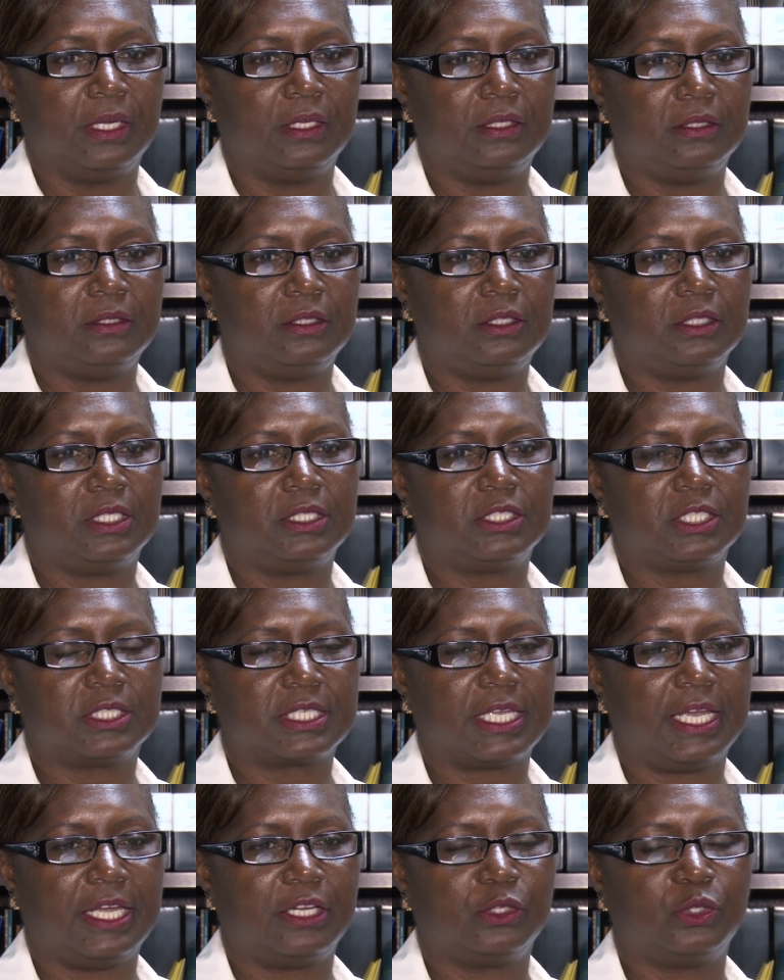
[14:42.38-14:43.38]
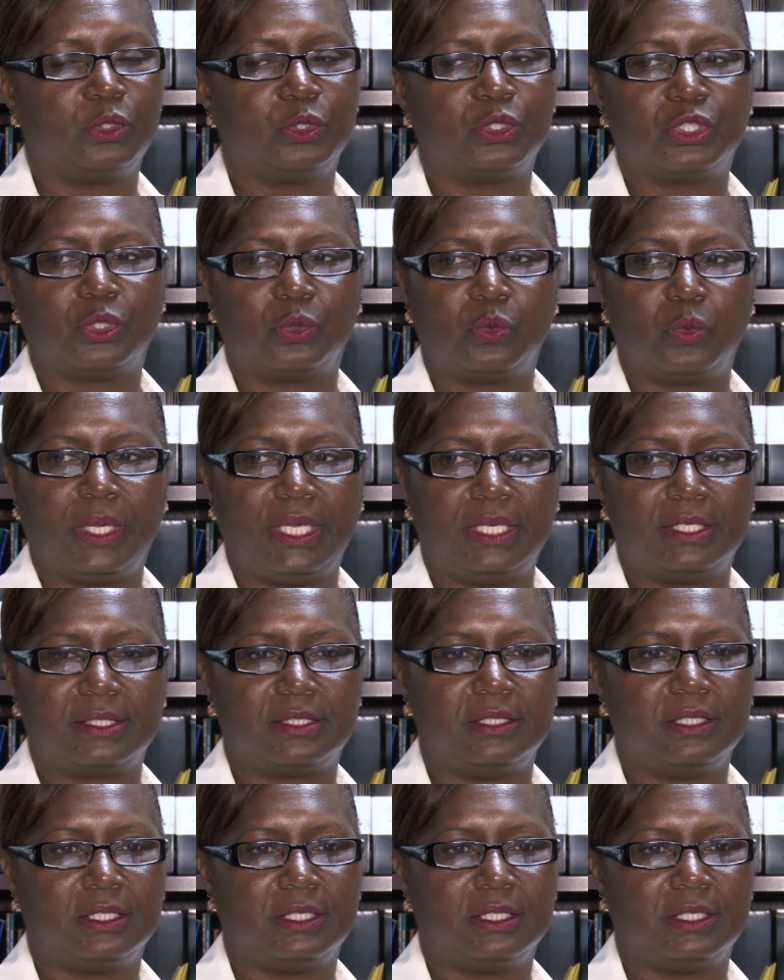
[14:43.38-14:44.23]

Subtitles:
it just can't go to waste.